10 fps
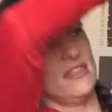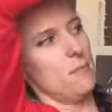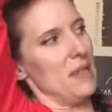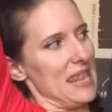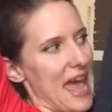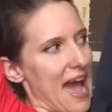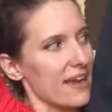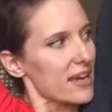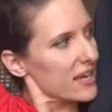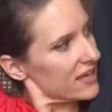the black
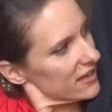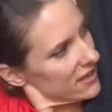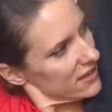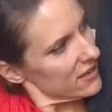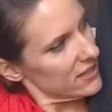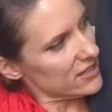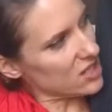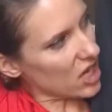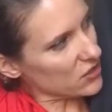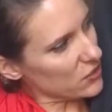
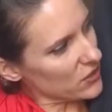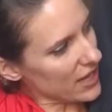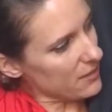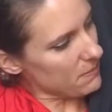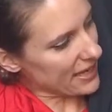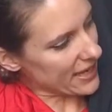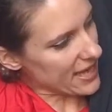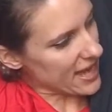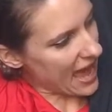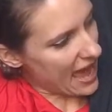Donald and
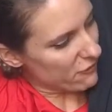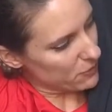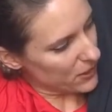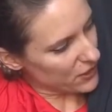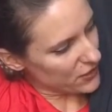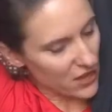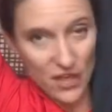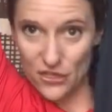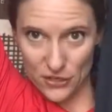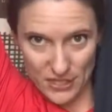Mickey half
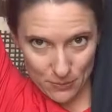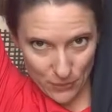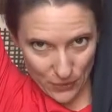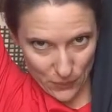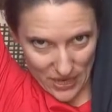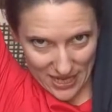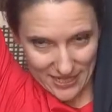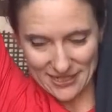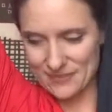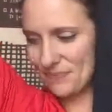marathon thirteen point one.